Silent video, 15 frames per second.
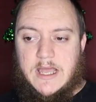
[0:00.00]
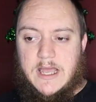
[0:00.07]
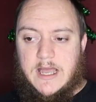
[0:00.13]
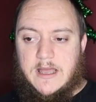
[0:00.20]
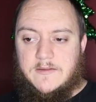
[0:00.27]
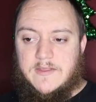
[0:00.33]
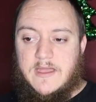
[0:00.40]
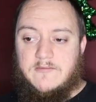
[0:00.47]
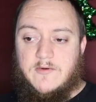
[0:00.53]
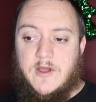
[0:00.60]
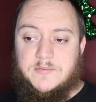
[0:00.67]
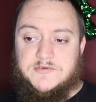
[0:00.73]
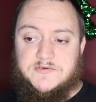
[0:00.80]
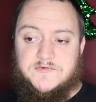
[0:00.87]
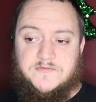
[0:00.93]
They have
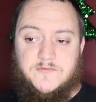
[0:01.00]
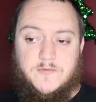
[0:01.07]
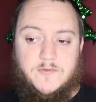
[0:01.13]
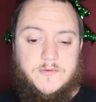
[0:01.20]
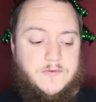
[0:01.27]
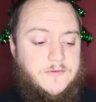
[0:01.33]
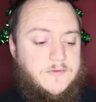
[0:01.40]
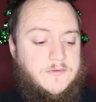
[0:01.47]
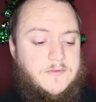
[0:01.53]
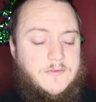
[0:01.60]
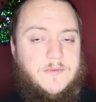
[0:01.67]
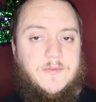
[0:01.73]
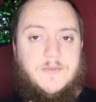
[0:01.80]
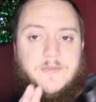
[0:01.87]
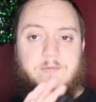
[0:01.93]
options for
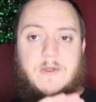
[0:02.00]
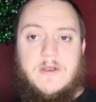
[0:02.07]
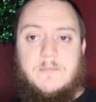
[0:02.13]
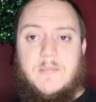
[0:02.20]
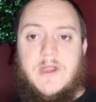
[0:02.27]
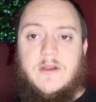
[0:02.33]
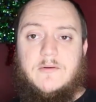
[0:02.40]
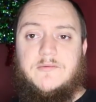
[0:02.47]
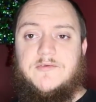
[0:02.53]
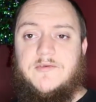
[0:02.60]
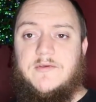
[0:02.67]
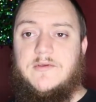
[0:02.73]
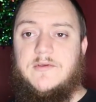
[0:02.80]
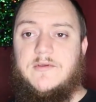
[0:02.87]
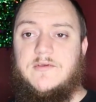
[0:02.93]
threaded barrels.